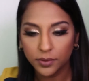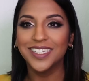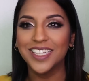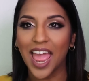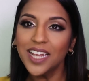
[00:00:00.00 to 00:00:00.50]

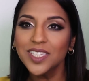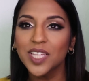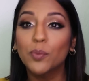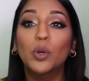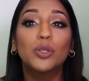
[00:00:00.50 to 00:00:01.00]
Next,
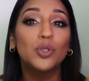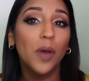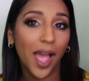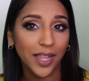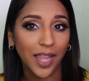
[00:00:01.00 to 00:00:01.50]
I'm going to
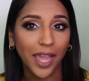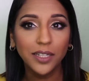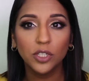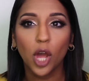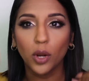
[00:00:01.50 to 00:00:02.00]

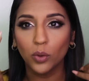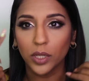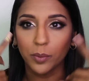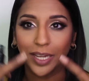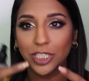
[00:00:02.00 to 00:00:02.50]
highlight not
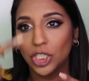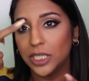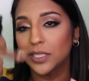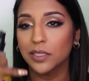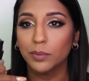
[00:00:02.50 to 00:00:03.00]
only my
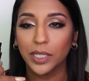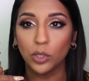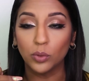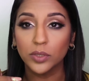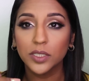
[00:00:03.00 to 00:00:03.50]
cheeks and my
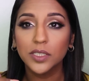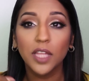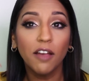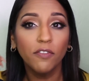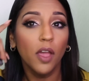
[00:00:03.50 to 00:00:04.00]
nose and
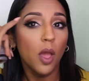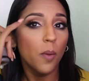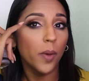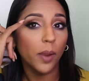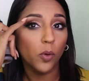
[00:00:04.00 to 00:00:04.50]

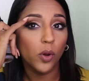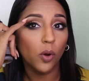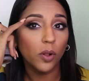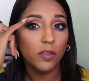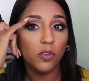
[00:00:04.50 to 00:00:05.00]
stuff, but I'm going to
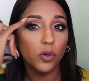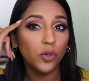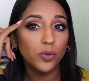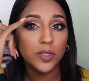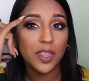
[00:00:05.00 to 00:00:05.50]
also
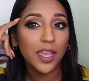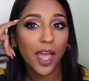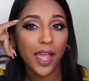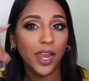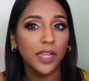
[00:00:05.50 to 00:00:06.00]
use the
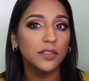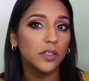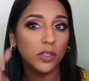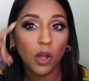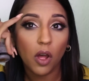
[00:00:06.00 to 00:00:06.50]

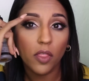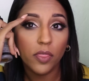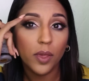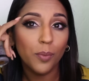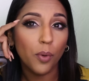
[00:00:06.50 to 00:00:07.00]
highlighter
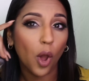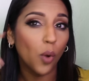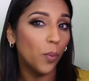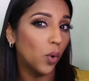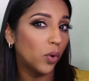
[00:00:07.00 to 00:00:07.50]
on the
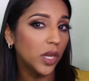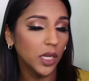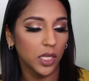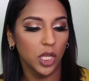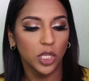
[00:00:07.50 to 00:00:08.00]
brow
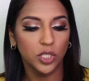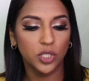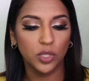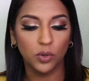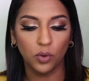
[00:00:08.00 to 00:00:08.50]
bone.
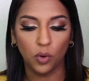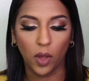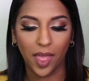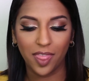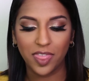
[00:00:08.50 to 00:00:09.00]
So
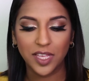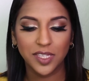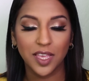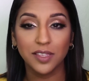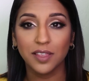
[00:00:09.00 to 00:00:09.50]

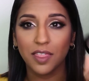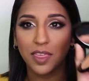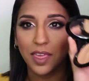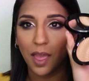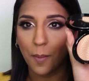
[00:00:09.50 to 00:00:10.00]
this is
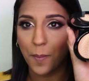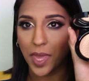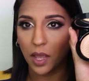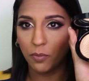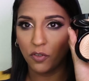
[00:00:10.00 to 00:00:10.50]
the
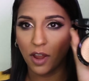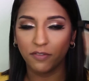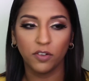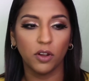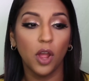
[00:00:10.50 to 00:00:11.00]
Makeup
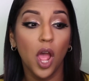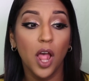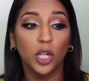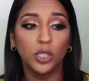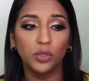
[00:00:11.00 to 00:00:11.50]
Forever
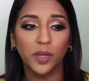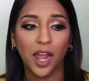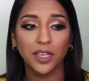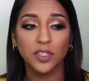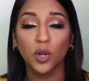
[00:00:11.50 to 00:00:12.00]

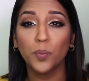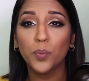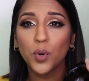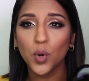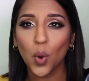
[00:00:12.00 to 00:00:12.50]

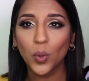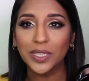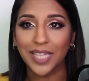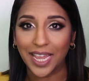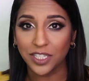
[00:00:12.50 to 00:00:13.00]
Luminizer Pro
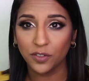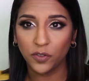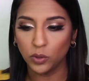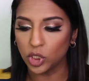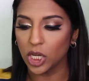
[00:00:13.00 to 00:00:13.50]
Light
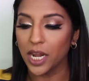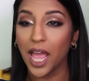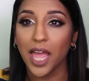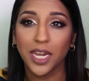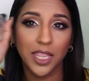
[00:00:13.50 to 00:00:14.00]
Fusion
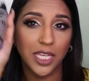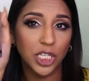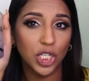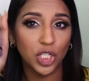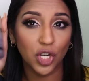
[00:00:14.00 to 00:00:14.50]
and
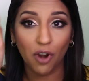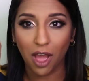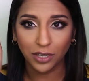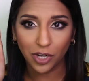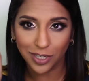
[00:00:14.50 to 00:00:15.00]
the
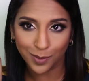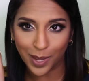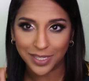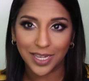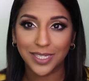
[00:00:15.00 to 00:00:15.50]
Gerard
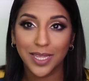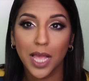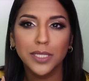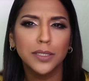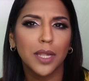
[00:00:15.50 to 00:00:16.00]
Cosmetics
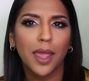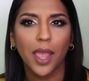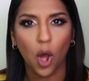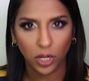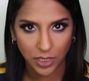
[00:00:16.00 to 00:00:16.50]

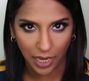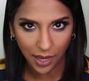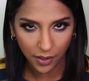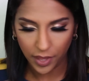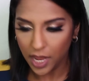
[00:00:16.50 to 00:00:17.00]
Slay All
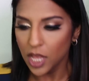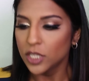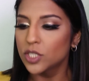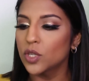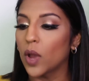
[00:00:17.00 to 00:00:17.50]
Day.
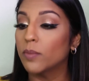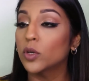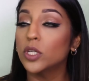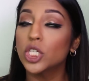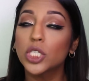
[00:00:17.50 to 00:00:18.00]
So I'm
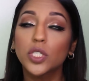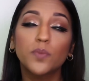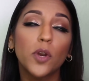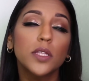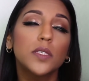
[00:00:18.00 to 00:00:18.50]
going to
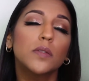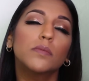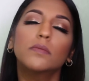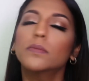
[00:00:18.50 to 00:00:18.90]
just spritz.